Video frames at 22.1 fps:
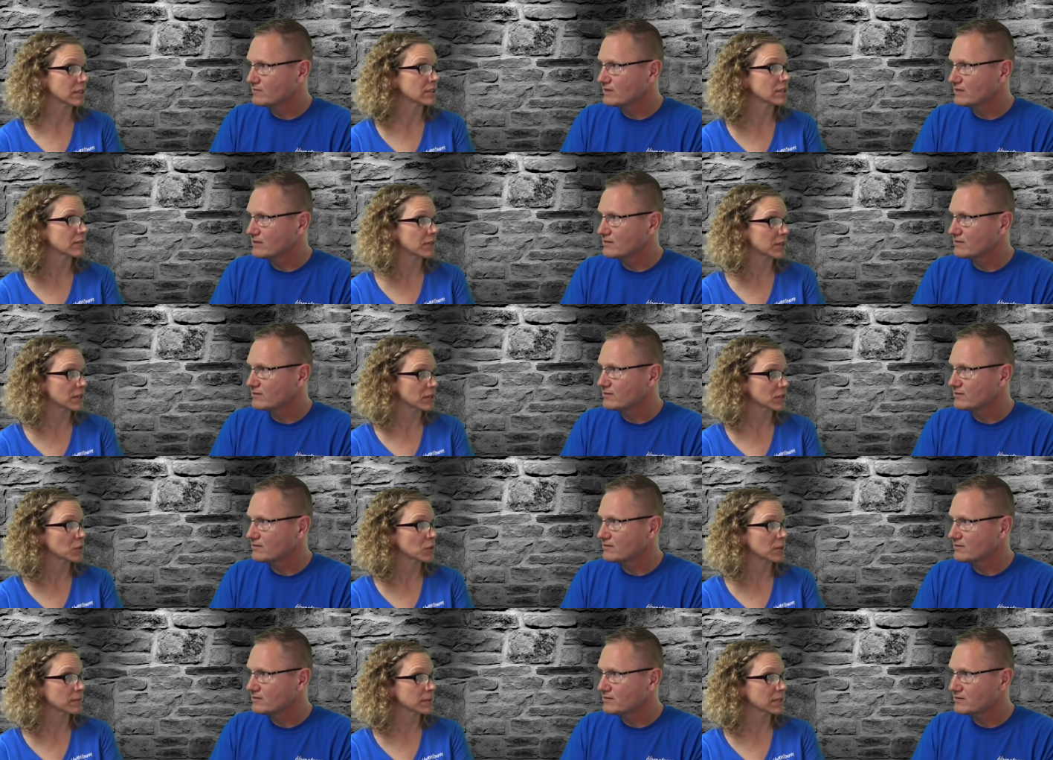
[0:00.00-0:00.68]

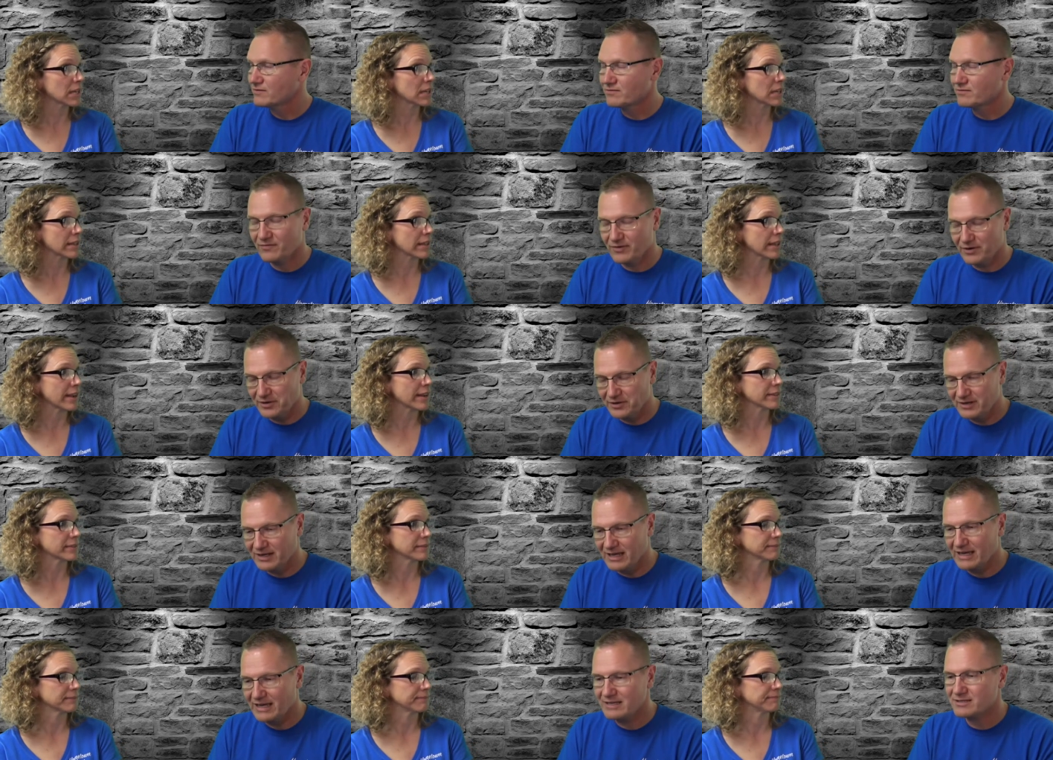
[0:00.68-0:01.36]
Speaker 1: severe storms out of Very
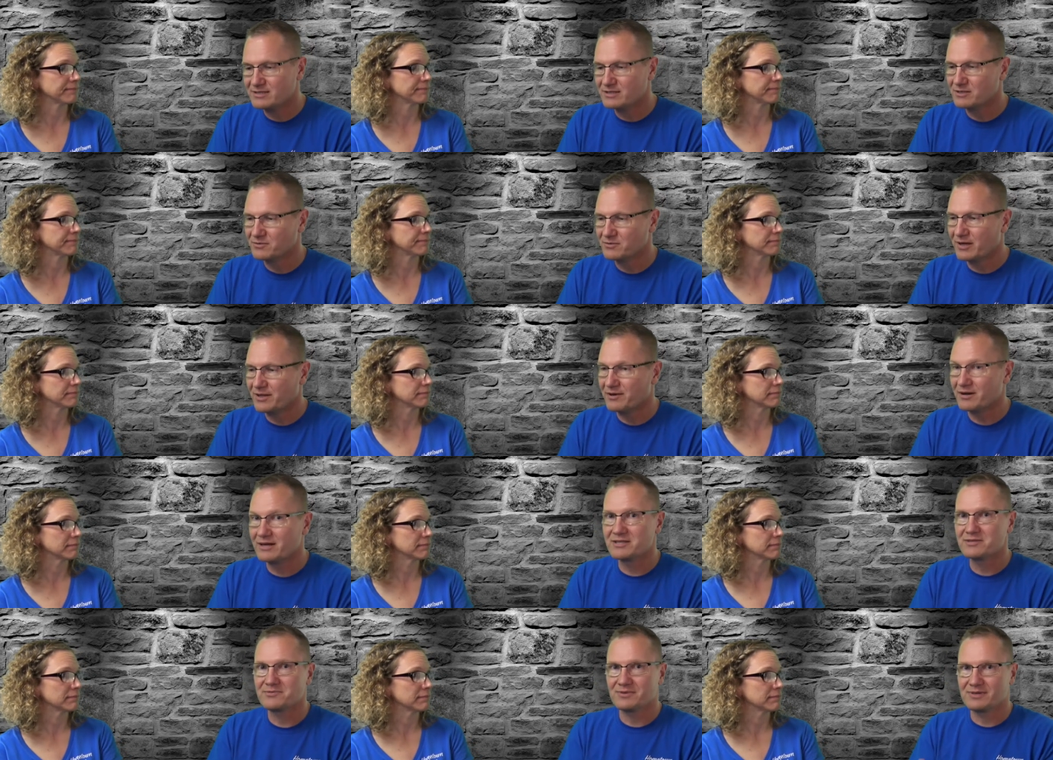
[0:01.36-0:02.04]
that. Very
Speaker 2: nasty
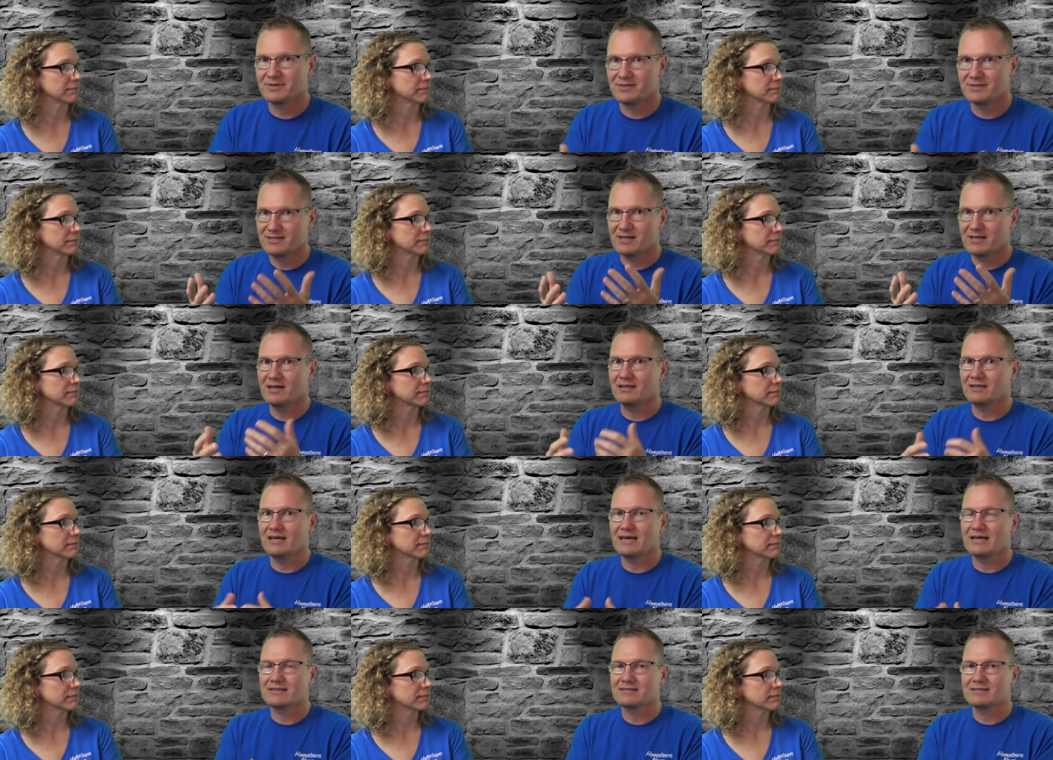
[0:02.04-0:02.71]
weather, as we
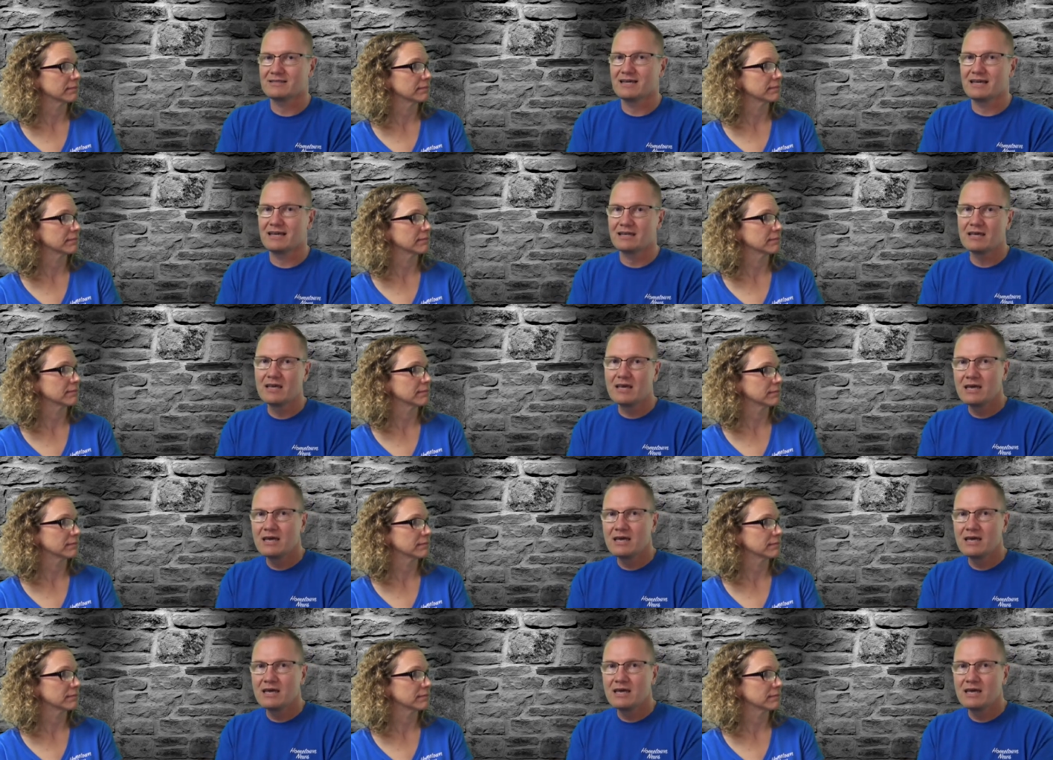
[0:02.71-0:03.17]
saw last night